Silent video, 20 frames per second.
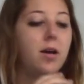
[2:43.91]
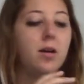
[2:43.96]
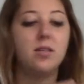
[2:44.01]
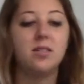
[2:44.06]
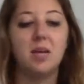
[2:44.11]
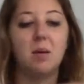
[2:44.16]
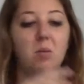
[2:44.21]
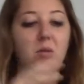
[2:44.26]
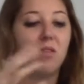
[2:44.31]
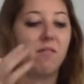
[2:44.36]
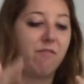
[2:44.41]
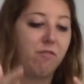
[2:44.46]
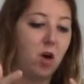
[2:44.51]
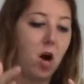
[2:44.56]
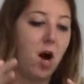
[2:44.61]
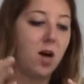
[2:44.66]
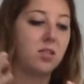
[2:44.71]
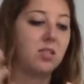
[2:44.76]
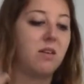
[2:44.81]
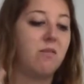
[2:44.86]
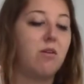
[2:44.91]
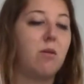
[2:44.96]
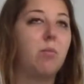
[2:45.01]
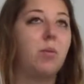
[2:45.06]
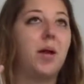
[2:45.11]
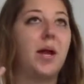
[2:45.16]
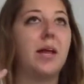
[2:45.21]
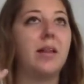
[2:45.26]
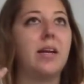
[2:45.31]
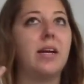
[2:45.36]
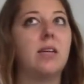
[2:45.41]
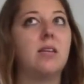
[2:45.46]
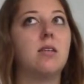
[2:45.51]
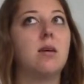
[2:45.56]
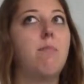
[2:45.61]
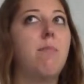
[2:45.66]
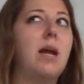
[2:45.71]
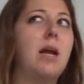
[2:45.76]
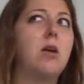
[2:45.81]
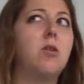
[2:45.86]
Same with the frost. If you plant like
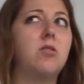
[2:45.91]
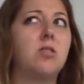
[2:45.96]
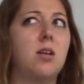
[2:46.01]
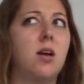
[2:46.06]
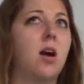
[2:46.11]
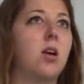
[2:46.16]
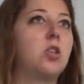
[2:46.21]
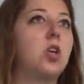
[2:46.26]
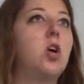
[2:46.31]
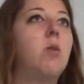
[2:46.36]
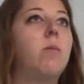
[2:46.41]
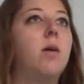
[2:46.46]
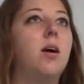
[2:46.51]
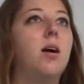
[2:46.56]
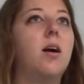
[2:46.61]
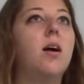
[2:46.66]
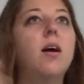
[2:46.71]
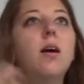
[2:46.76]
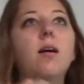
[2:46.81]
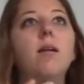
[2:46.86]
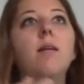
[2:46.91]
tomatoes in October,